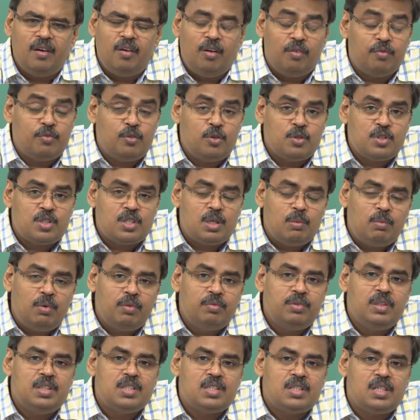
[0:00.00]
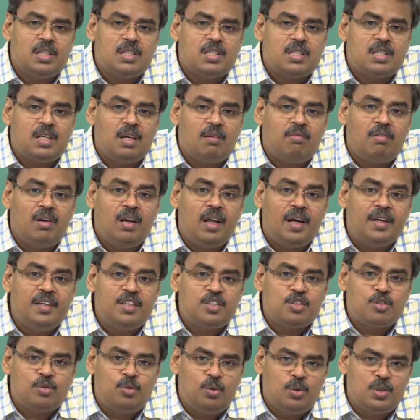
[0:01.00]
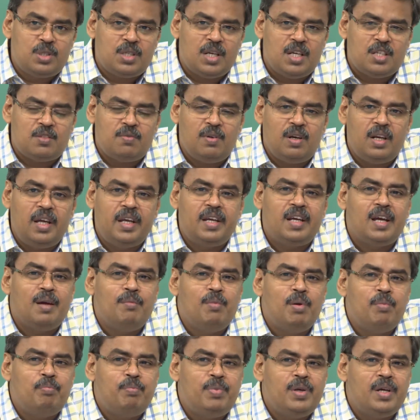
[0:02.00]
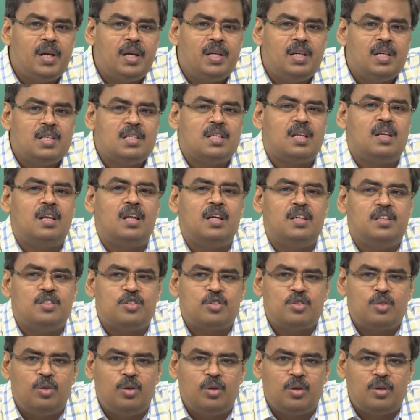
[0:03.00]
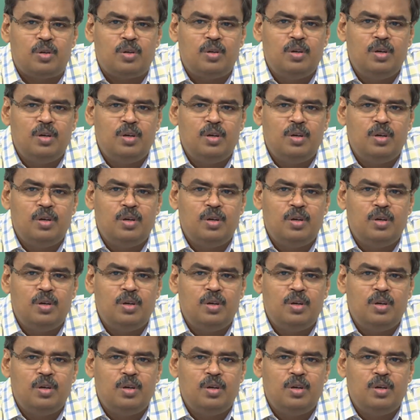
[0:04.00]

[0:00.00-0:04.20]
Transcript: Of course, some of these tests have lie scores as well, like MMPI has a lie score,